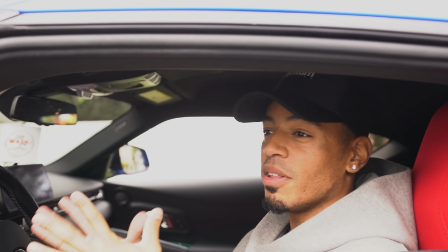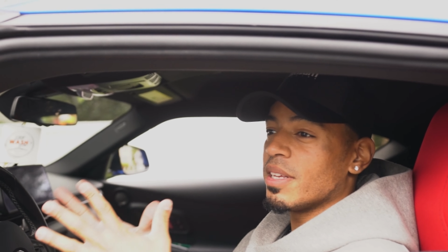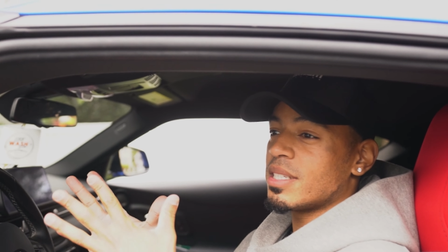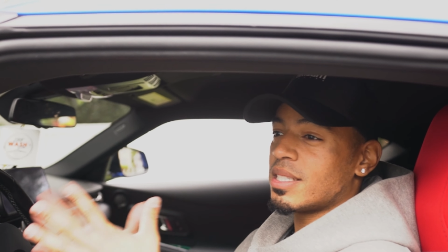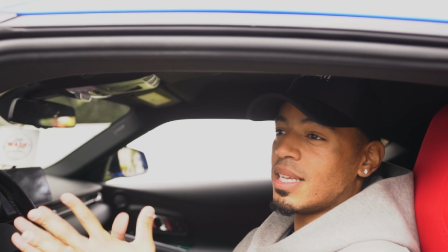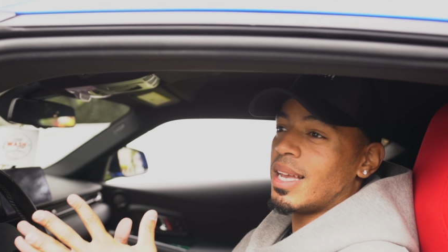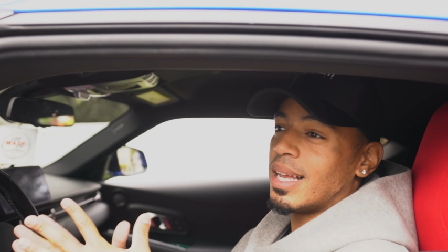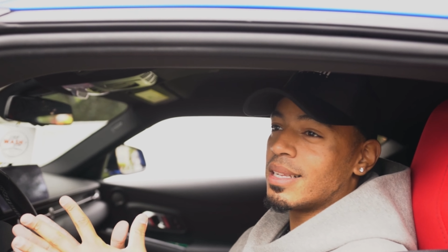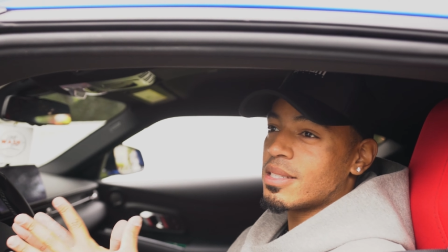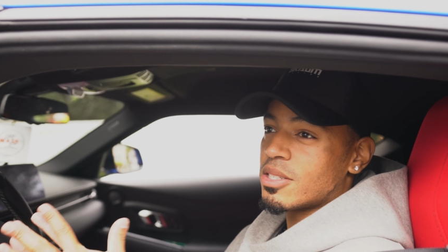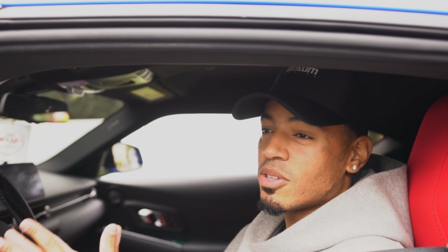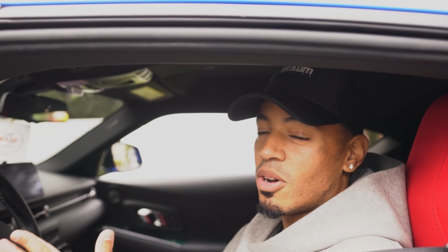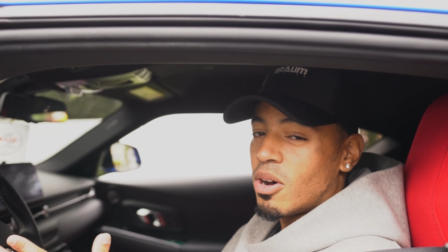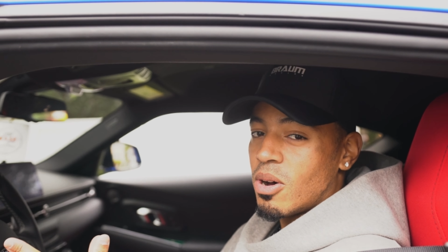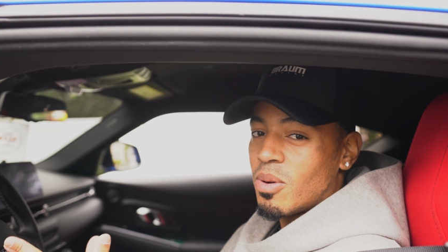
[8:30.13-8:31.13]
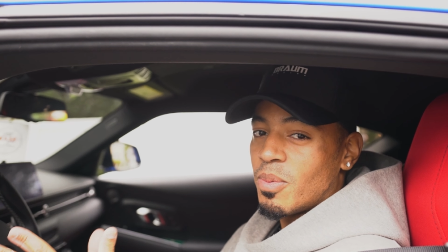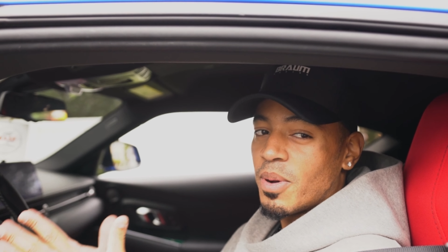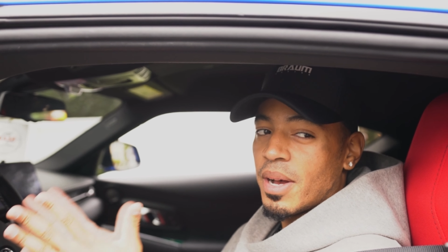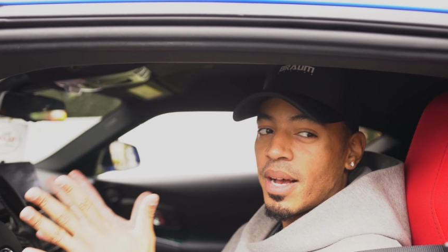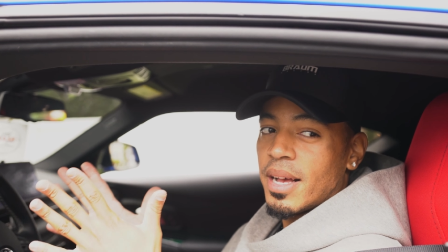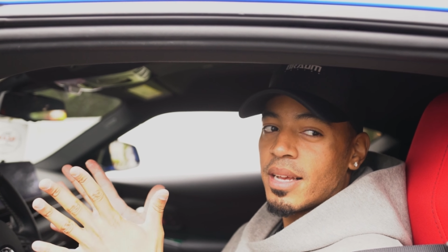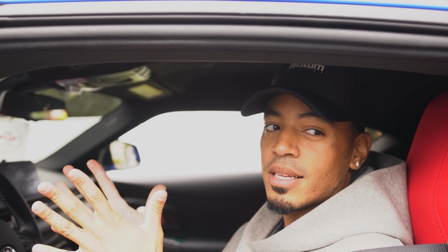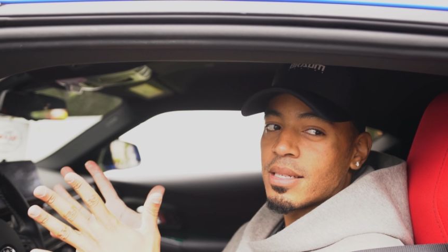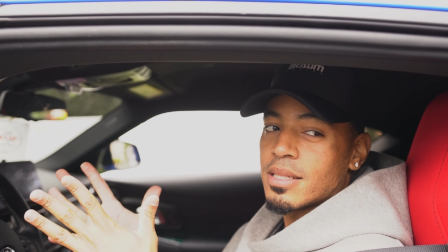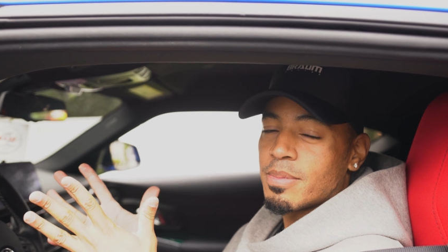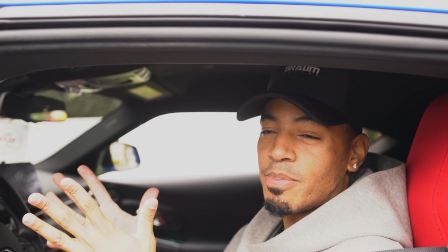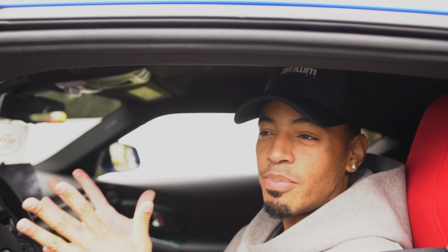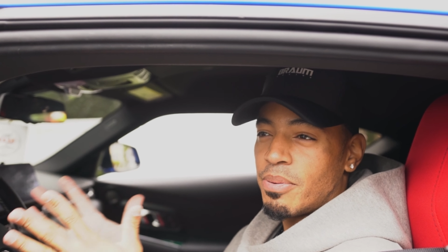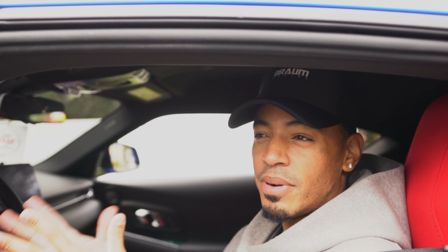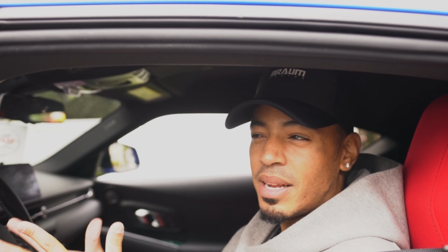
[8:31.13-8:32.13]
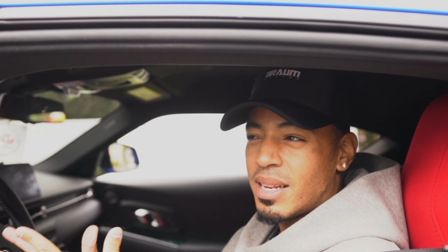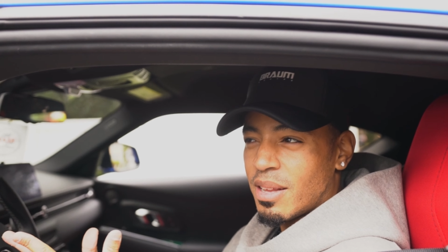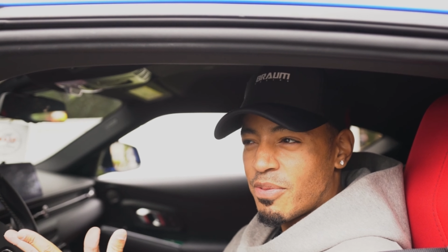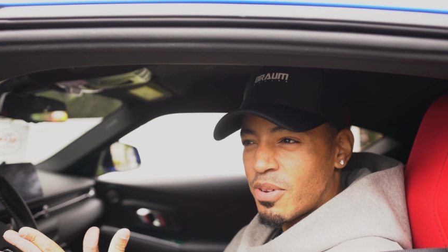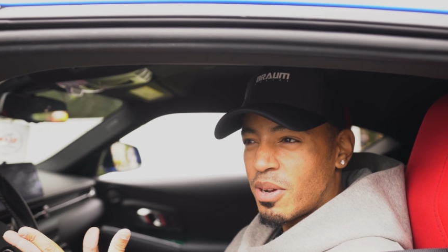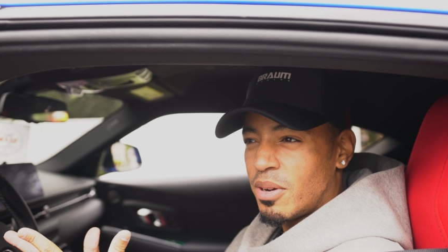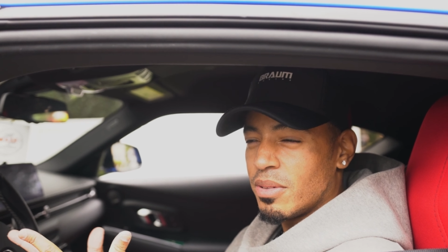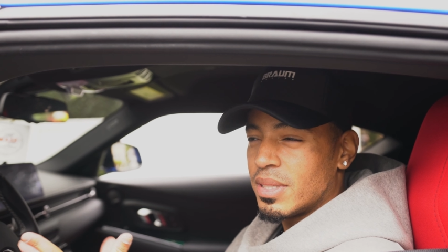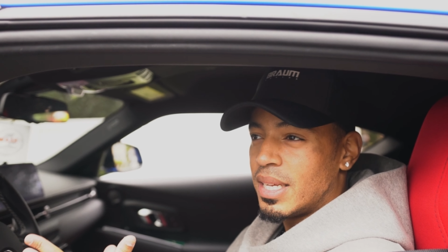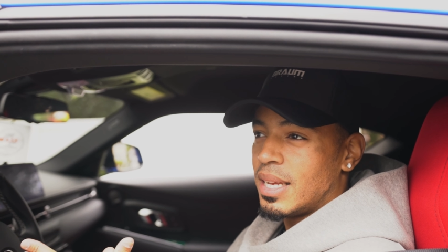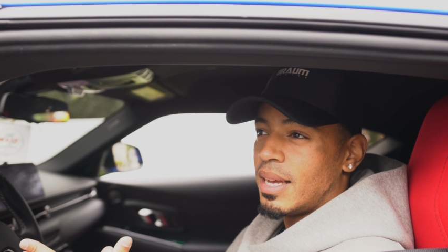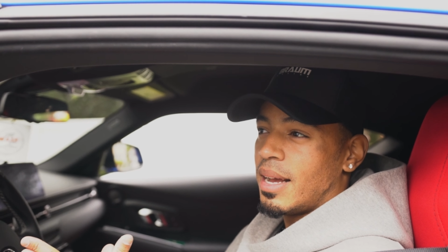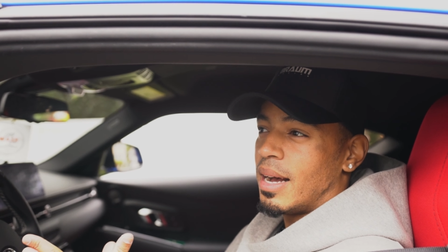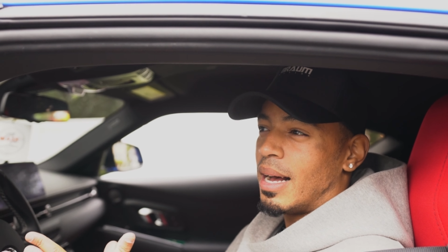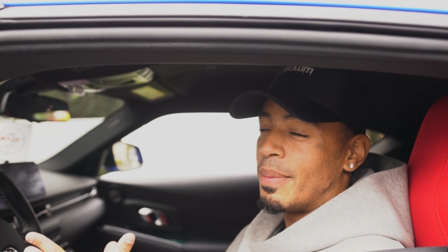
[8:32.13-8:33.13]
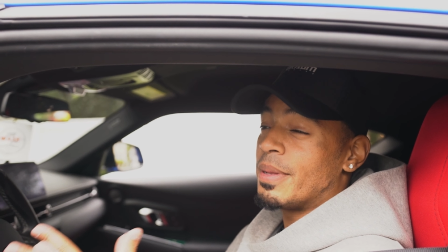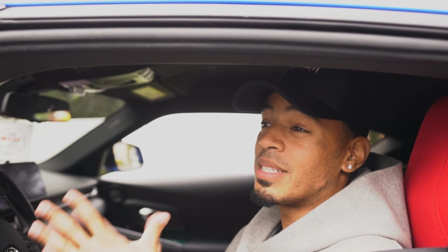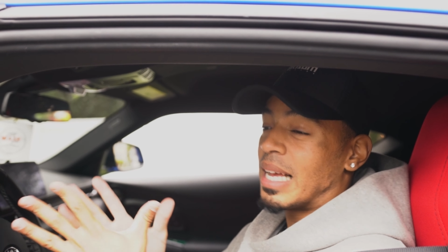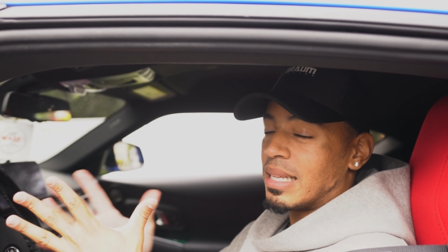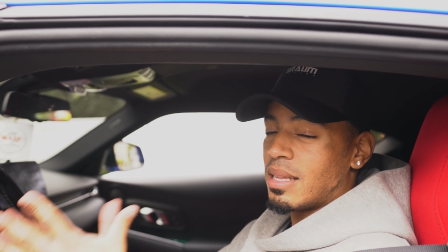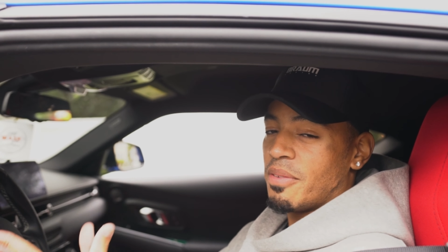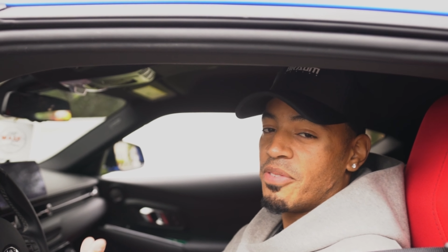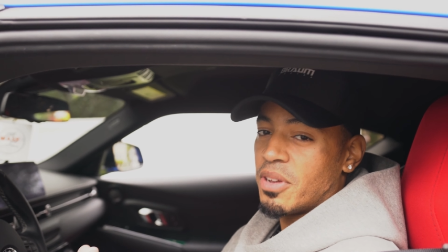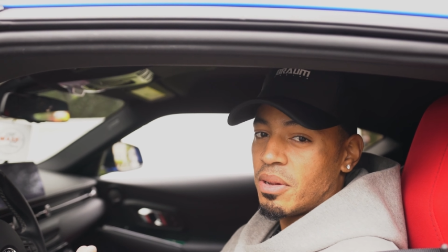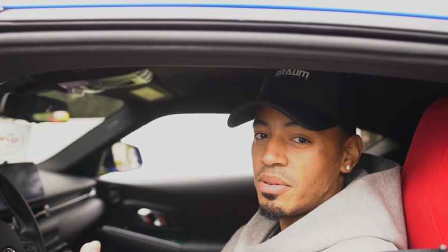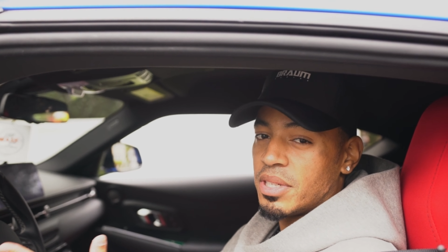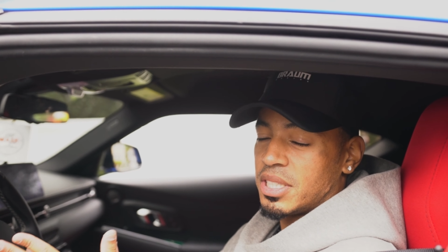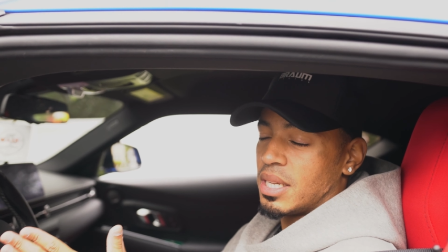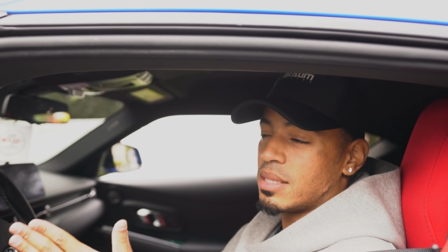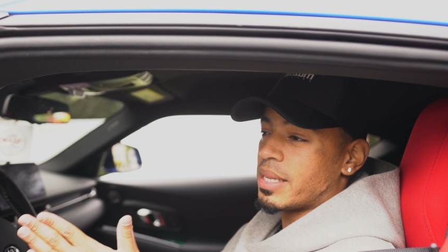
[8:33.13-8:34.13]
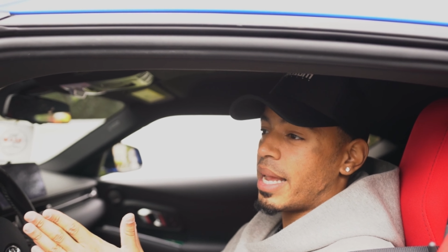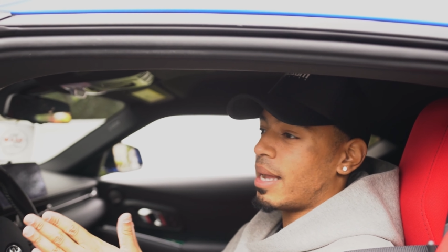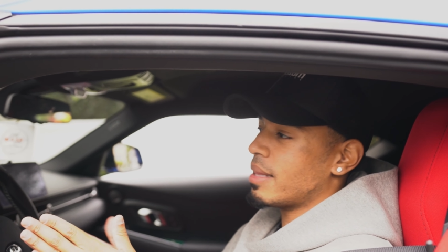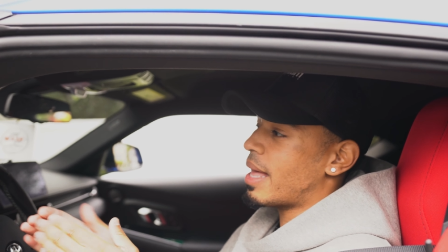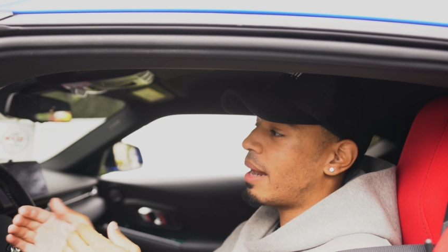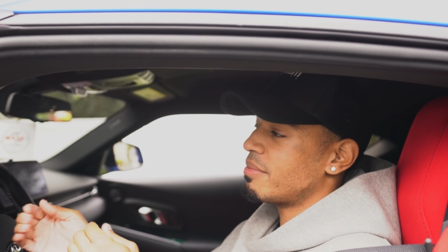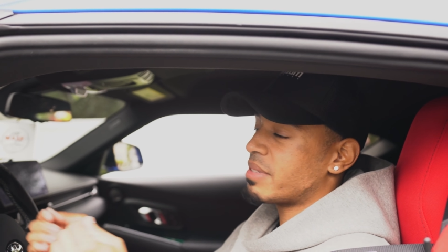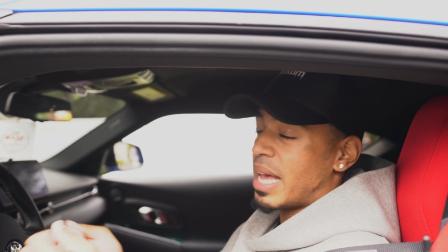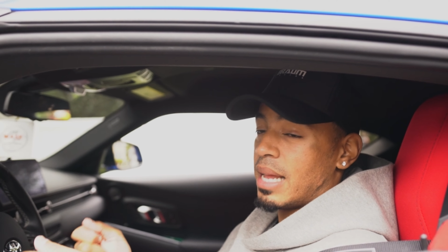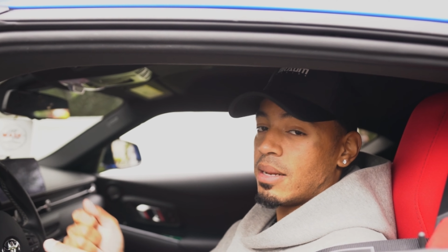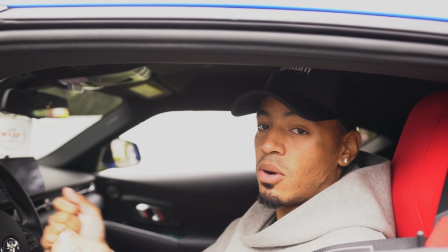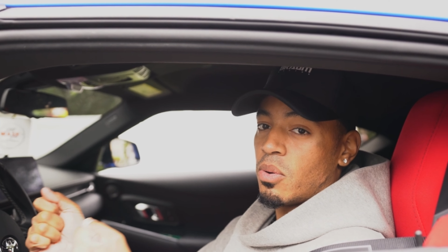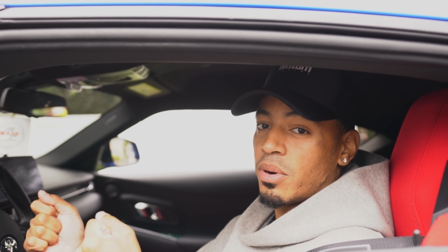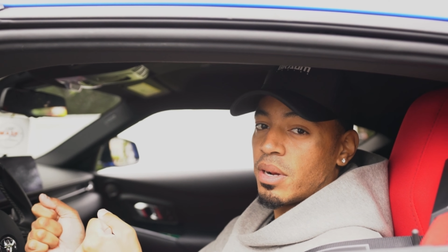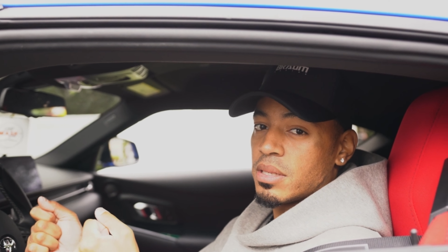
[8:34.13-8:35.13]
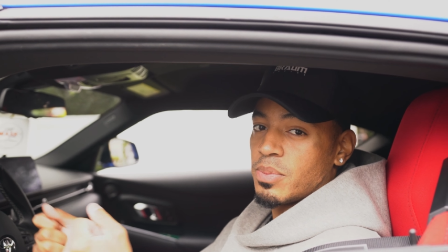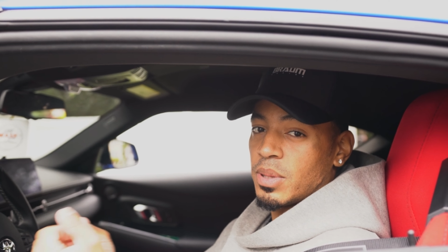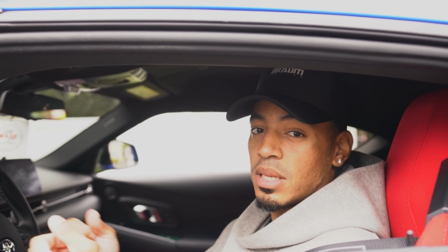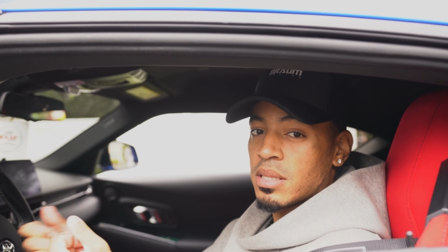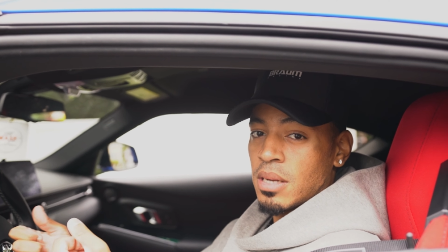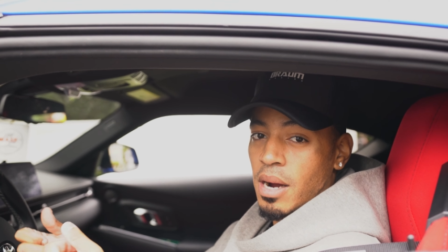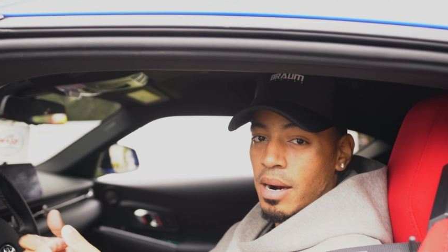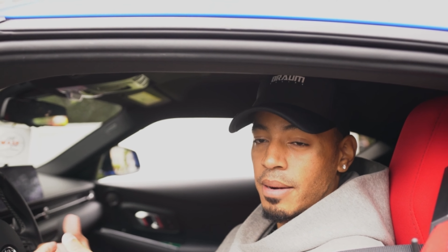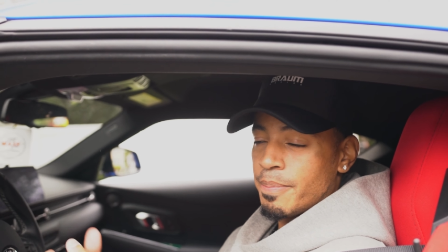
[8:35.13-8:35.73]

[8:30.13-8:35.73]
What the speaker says: the seat install was pretty difficult. It's not difficult, it's just like a lot of tight corners with this car.